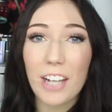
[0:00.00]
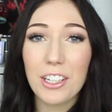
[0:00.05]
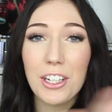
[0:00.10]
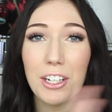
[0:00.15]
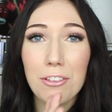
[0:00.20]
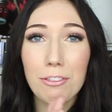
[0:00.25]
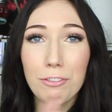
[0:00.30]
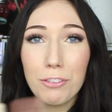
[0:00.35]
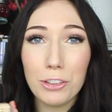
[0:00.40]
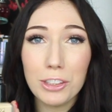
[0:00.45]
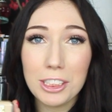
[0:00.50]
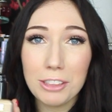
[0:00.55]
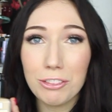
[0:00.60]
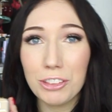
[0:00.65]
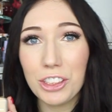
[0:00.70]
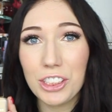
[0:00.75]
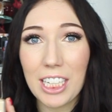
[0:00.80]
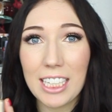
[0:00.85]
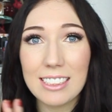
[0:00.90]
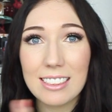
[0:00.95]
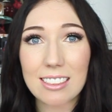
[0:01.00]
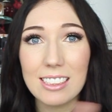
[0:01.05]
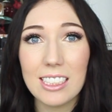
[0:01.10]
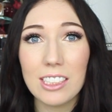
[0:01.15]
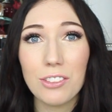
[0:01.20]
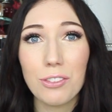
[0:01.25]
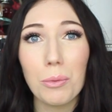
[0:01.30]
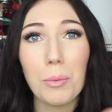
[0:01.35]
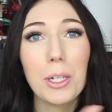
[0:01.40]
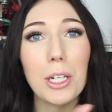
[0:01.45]
And I have four different shades of
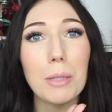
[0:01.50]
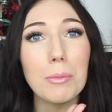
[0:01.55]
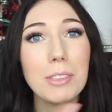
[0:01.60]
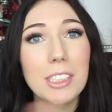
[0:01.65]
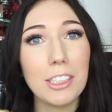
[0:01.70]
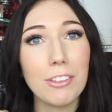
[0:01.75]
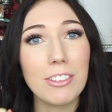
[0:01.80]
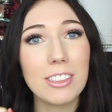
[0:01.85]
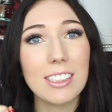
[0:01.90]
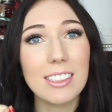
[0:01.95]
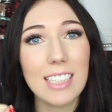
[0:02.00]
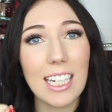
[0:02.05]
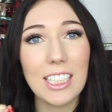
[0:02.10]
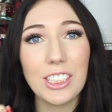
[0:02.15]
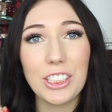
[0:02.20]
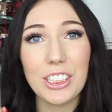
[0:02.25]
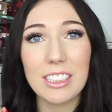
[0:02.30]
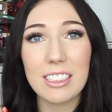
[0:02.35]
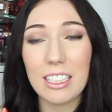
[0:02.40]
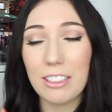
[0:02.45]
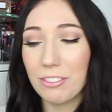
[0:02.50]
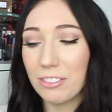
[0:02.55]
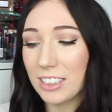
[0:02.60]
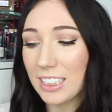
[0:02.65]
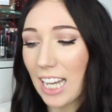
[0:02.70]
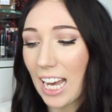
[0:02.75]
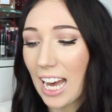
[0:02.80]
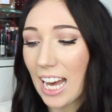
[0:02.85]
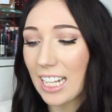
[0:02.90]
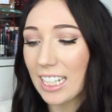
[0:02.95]
this for when I'm different stages of
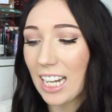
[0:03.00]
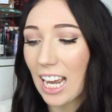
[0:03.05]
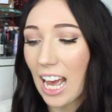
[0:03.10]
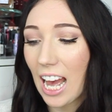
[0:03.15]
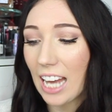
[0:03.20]
tan,